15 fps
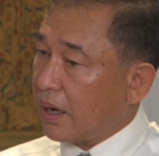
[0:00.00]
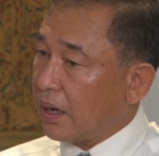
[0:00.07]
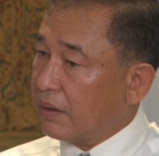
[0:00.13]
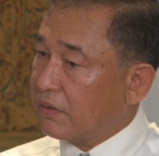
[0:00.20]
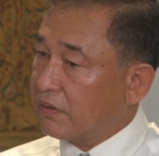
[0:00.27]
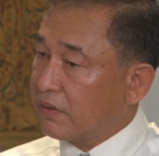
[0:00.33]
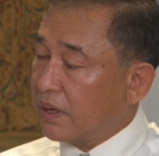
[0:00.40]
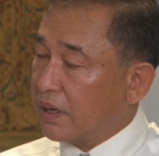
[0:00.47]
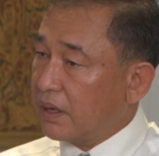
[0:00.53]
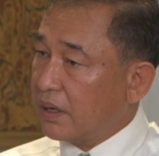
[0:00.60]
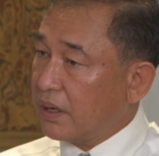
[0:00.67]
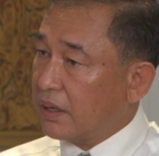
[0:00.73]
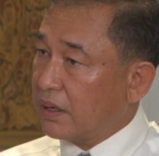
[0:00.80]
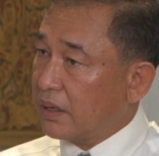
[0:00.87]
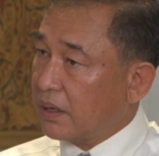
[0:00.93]
I think
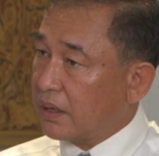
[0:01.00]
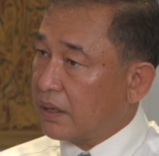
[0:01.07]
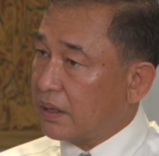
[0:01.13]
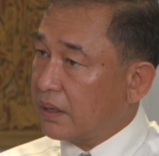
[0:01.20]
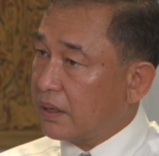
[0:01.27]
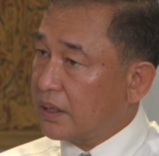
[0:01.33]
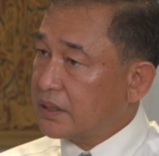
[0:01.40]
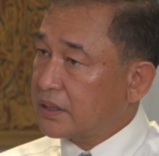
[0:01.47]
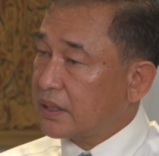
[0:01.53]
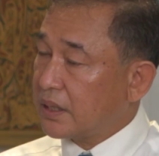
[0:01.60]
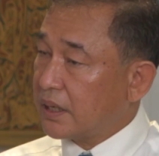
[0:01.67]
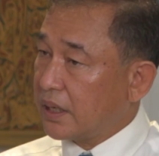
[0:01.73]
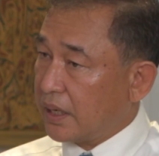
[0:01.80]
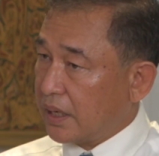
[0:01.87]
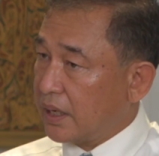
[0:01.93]
this
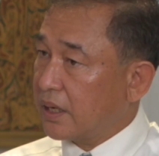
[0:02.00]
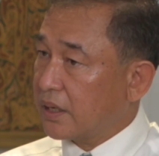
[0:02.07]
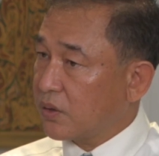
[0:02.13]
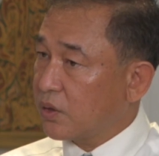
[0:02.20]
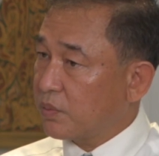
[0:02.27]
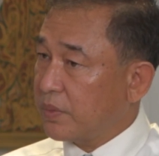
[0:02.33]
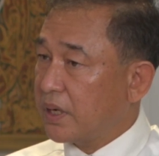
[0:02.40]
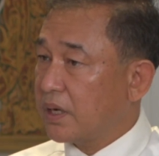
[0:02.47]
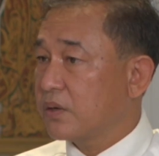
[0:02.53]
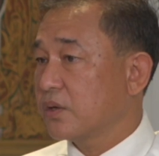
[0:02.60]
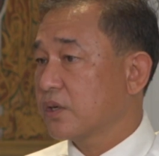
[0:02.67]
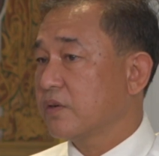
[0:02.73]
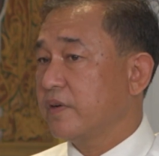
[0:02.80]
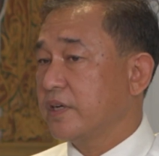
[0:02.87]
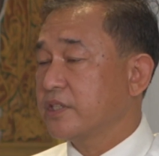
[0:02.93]
it could be a
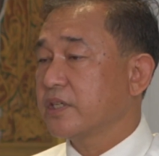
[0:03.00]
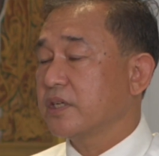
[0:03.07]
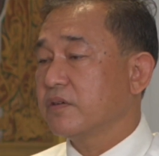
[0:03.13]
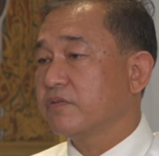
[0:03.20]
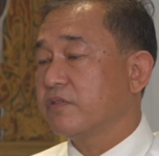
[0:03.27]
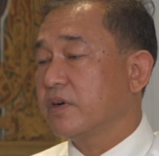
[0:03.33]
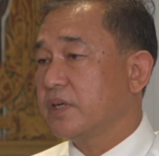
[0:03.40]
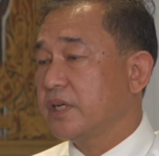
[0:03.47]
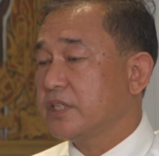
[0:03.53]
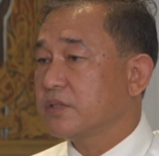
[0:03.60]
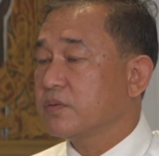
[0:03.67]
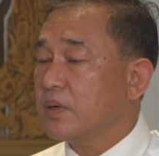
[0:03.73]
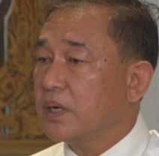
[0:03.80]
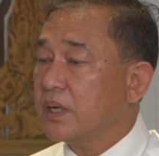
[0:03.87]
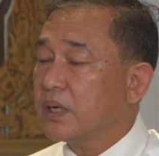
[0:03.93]
good question. For this
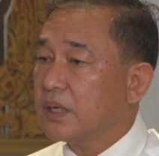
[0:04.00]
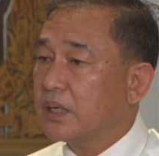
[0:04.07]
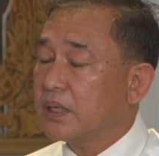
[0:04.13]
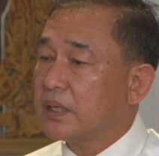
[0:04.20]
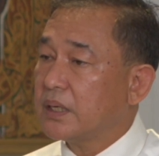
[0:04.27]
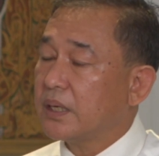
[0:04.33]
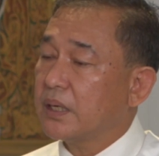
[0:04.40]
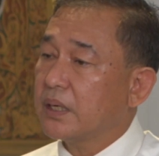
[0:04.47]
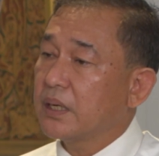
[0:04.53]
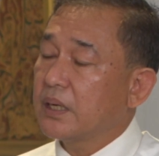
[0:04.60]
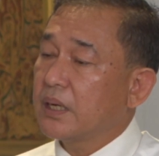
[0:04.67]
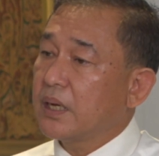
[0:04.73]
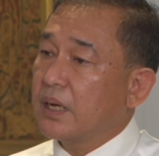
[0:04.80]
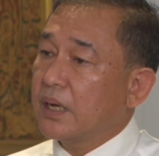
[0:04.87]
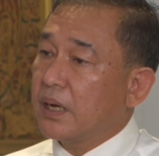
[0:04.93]
one,
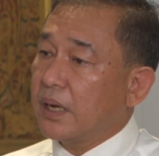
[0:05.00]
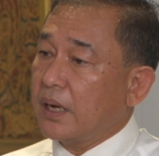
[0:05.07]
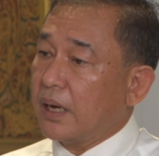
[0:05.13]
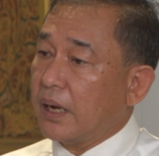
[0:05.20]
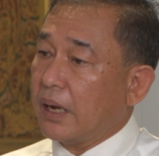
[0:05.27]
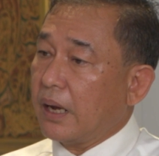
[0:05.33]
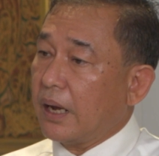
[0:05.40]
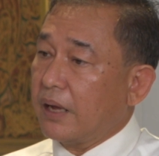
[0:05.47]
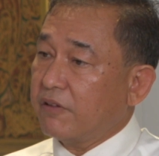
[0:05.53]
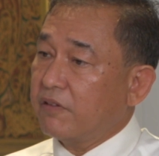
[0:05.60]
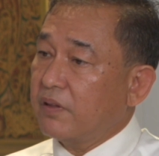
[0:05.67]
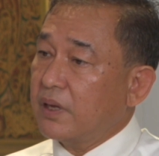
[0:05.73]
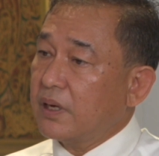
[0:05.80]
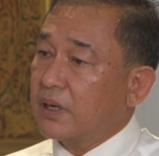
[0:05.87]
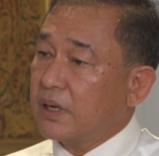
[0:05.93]
I
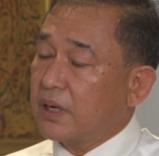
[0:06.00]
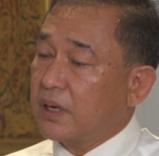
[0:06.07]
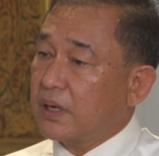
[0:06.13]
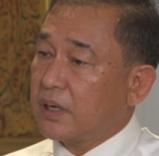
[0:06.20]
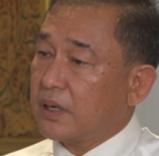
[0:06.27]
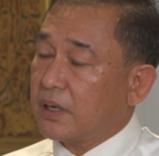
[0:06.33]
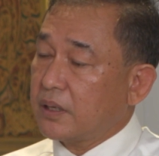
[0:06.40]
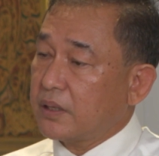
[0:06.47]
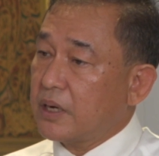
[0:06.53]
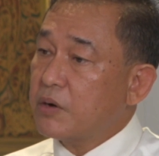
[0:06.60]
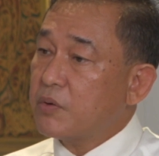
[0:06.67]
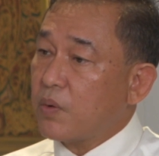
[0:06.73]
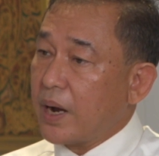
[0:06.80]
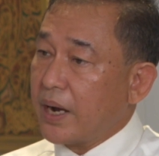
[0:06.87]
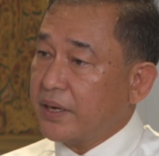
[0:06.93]
think the
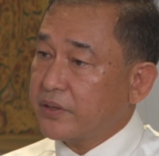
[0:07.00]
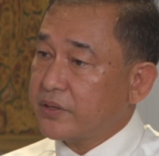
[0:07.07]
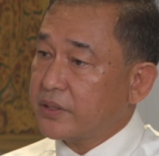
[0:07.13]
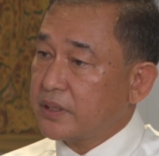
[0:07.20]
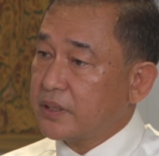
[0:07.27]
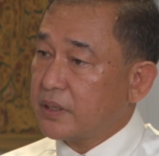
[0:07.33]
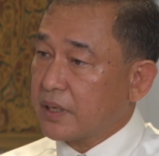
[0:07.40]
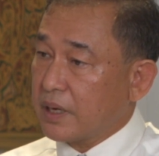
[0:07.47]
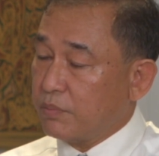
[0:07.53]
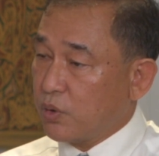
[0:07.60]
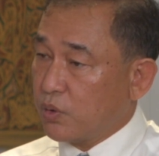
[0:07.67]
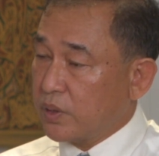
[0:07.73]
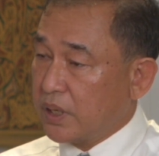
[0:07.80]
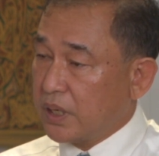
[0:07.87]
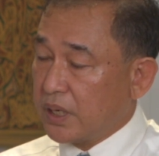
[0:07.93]
writer of
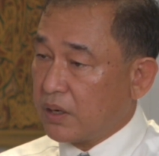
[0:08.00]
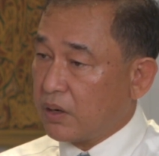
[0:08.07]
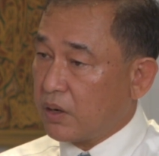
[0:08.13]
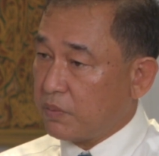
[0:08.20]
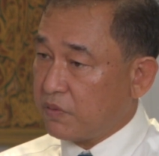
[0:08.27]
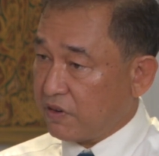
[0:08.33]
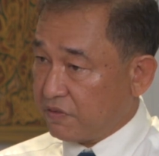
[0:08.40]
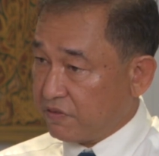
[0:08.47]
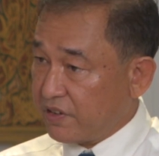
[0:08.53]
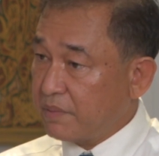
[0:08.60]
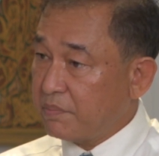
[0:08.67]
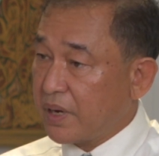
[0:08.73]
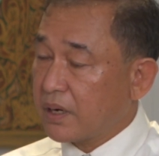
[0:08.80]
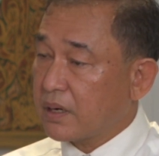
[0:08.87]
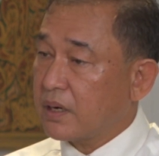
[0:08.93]
Cambodia or a
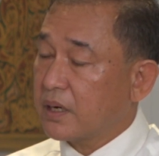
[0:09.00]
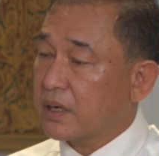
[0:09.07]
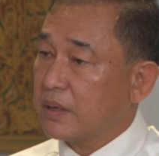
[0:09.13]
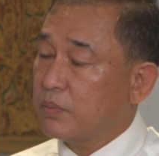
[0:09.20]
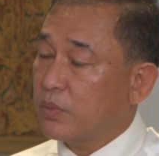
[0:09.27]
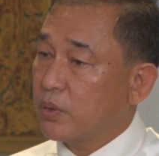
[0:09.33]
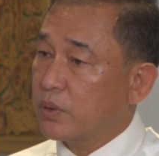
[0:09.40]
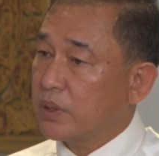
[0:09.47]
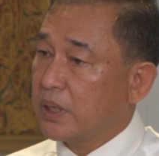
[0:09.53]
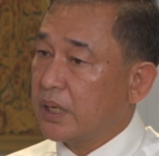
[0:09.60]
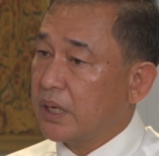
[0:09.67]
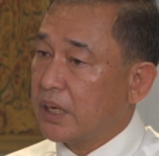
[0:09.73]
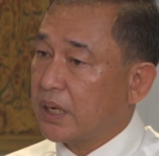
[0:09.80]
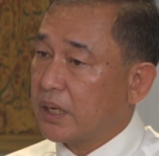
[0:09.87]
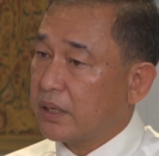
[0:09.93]
filmmaker
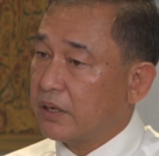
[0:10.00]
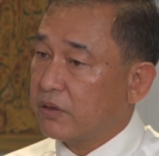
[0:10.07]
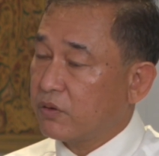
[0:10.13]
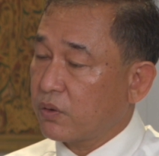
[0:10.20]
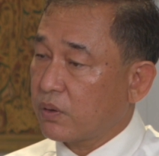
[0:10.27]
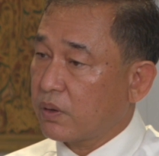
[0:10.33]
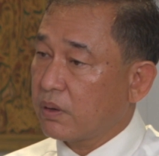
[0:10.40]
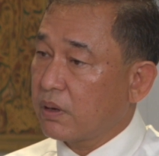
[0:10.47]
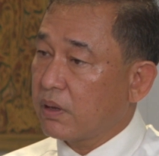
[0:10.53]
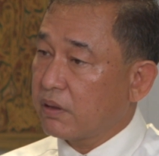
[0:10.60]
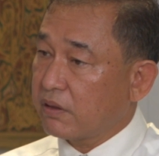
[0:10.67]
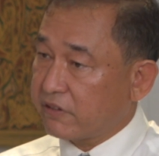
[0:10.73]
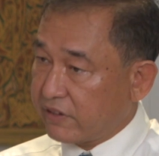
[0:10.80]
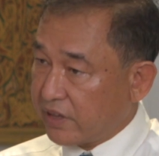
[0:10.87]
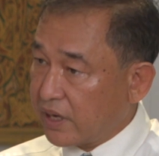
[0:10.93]
Cambodia, they should
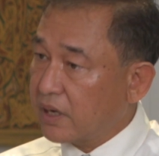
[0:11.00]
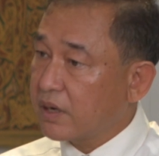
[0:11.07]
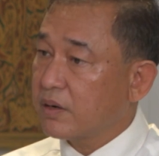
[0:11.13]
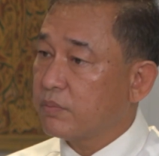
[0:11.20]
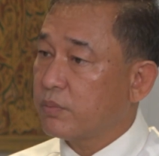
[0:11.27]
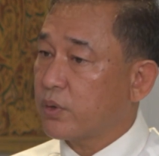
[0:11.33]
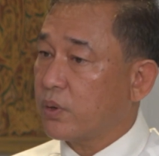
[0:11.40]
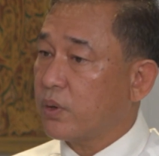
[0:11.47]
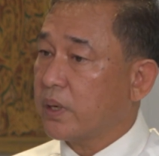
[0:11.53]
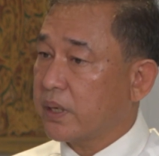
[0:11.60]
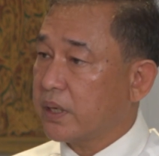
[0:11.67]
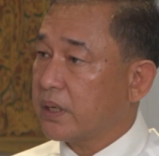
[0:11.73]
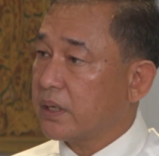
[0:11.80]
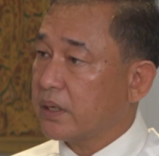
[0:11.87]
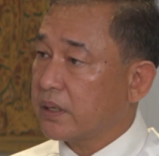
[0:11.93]
think
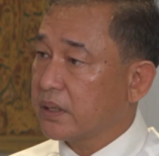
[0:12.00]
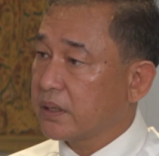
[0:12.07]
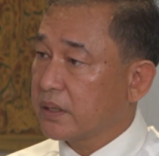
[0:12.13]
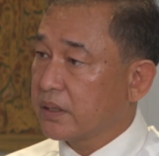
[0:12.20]
broader